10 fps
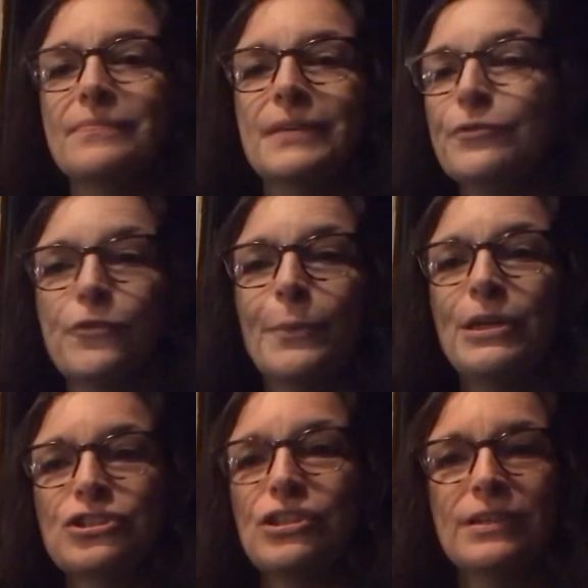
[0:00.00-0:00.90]

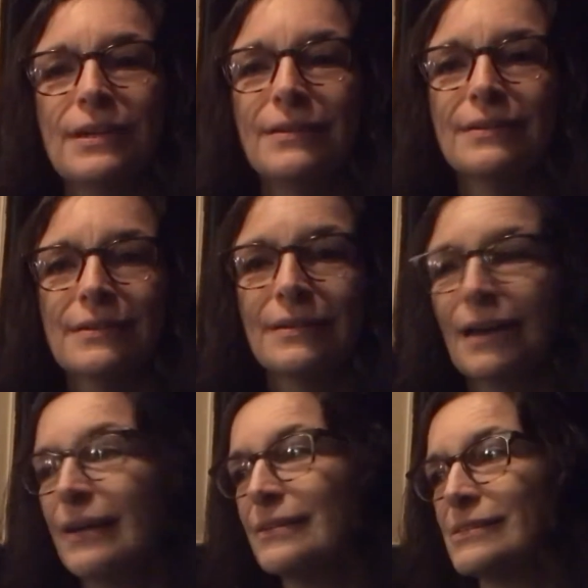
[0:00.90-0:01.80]
information and
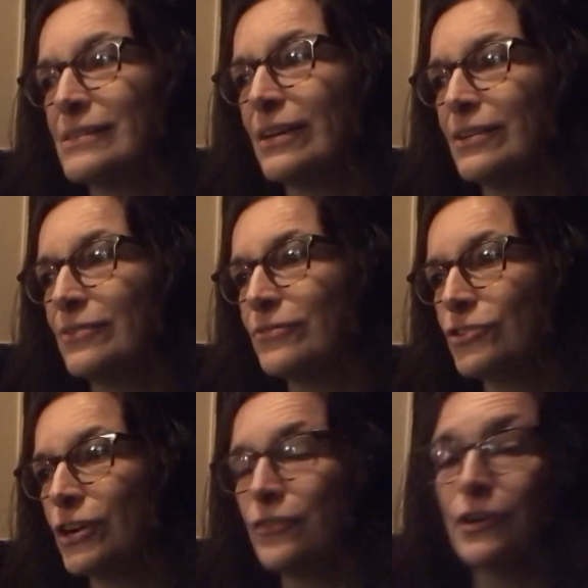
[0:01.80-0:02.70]
guidance on
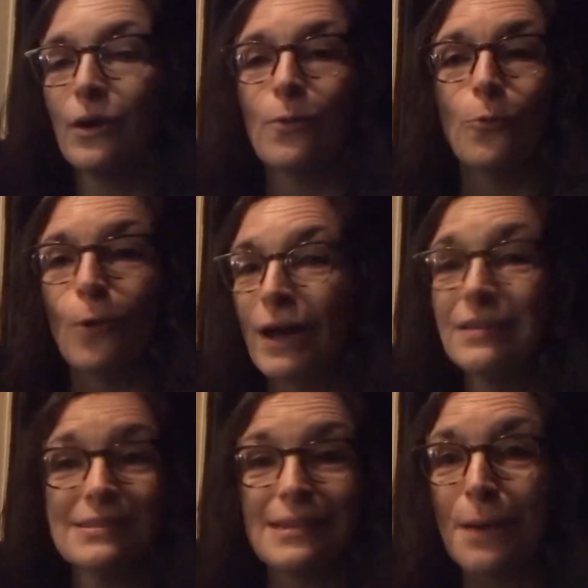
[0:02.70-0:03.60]
trying to figure out why
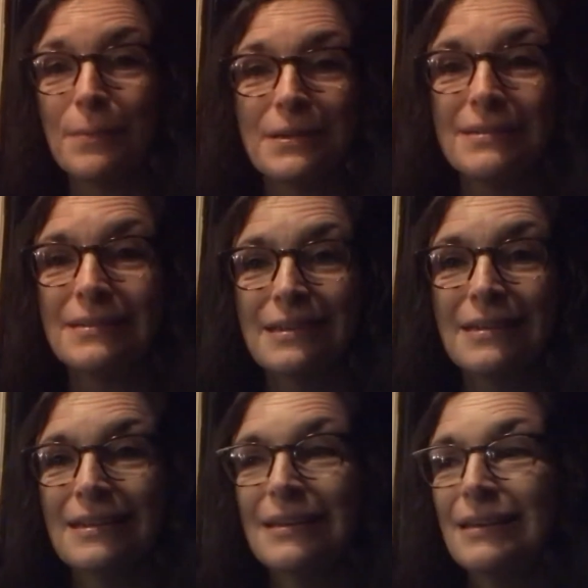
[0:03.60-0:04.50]
this happened.
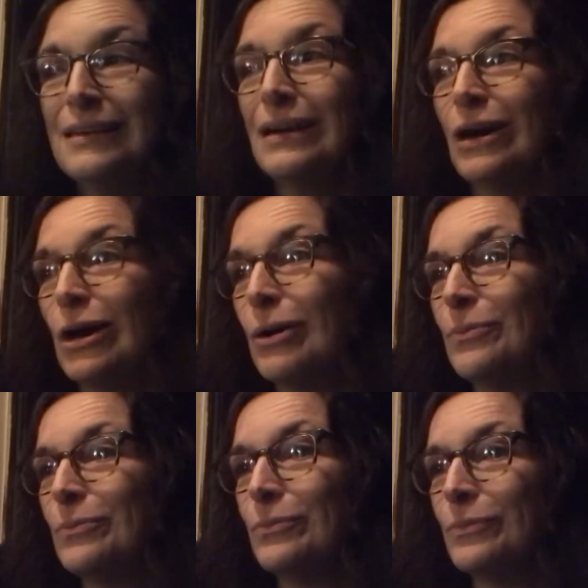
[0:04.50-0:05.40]

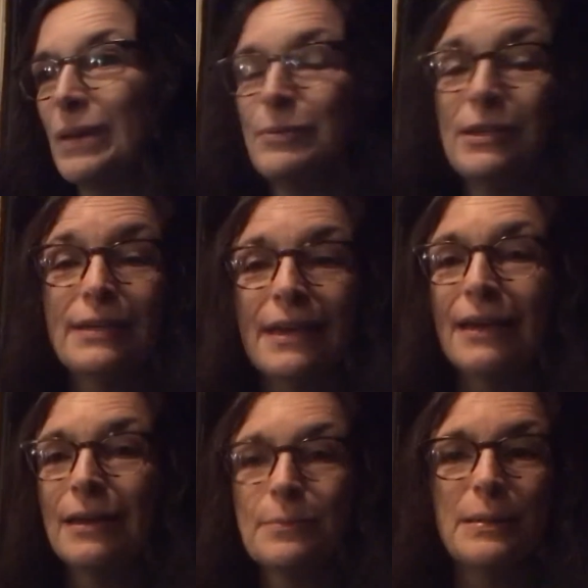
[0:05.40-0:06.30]
Um, maybe he
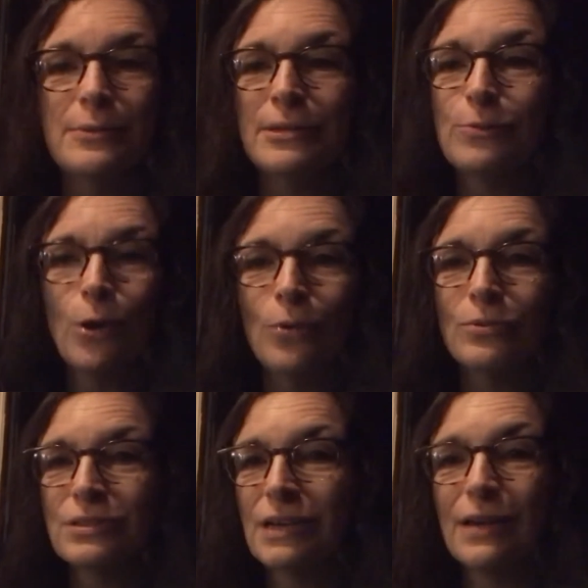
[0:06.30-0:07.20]
can't, maybe he
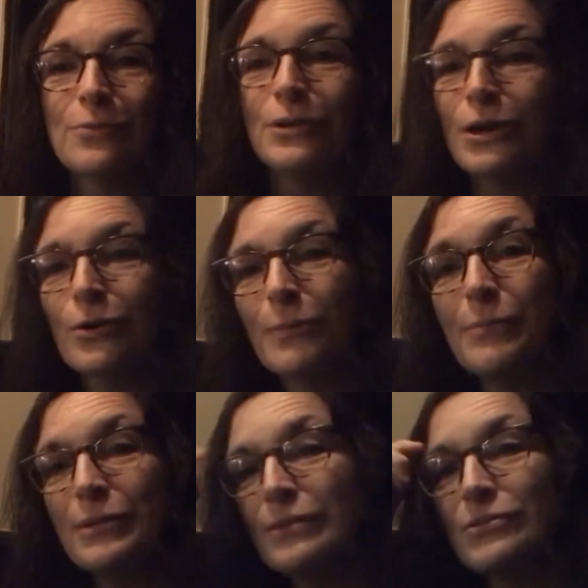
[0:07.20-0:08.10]
won't, I don't know.
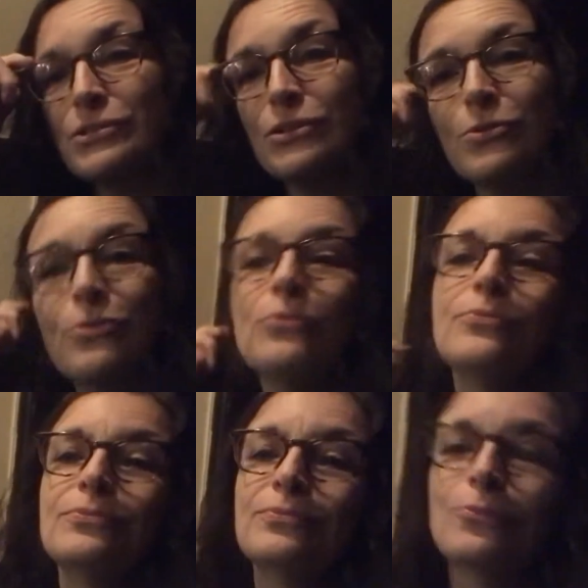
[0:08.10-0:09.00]
Maybe there's no
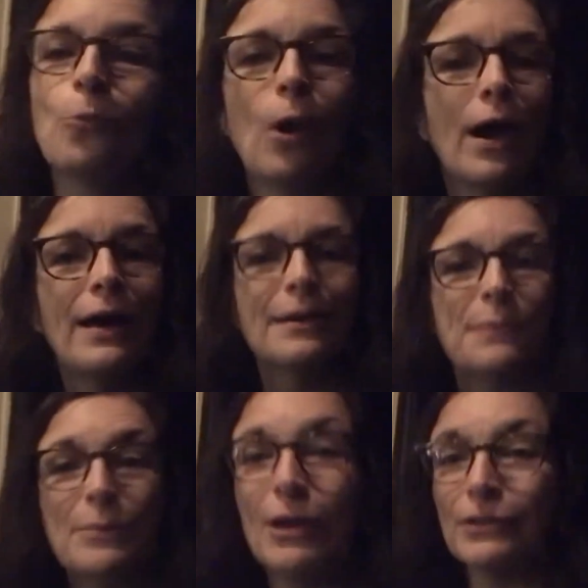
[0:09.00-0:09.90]
why,
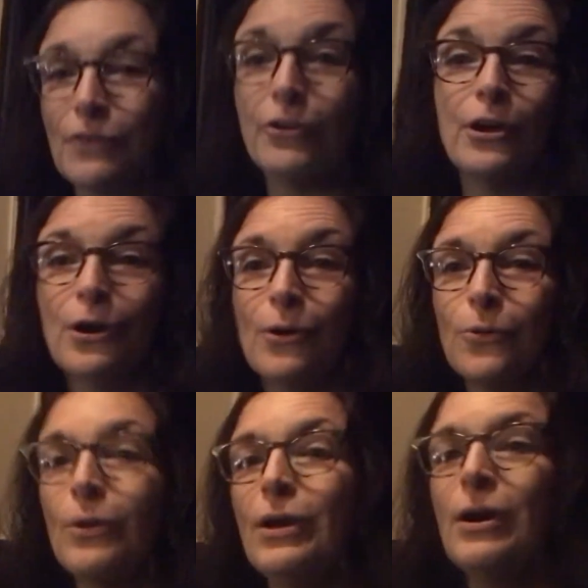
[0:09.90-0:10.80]
maybe I'll never
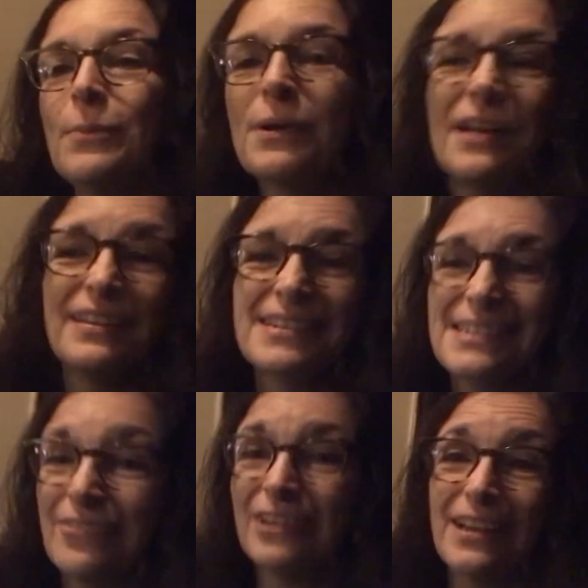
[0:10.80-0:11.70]
know, but I at least
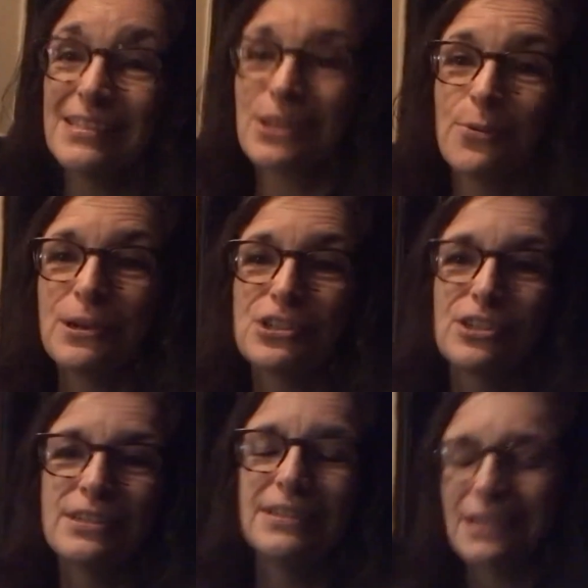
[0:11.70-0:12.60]
have to ask the
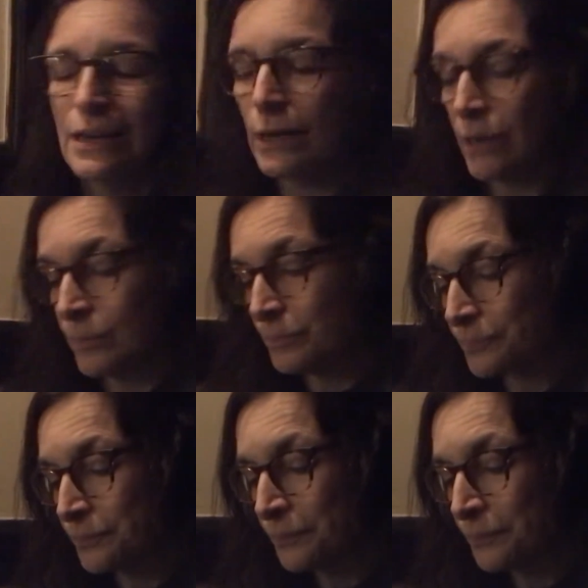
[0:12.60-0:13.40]
question. Um,